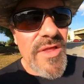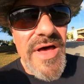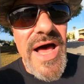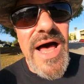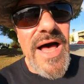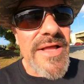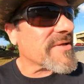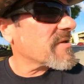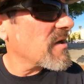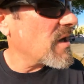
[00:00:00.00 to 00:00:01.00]
What are the
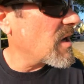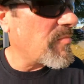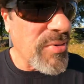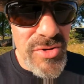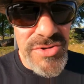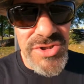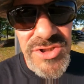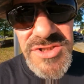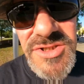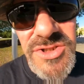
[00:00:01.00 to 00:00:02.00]
odds Putin
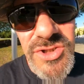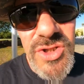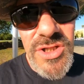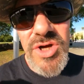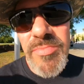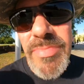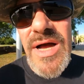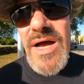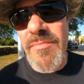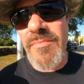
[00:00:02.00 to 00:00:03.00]
uses a nuclear
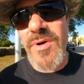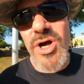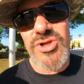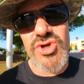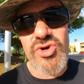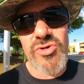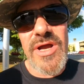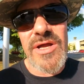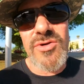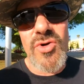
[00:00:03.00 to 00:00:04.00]
bomb on
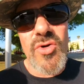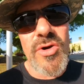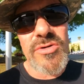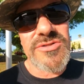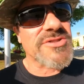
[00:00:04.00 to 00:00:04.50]
Ukraine or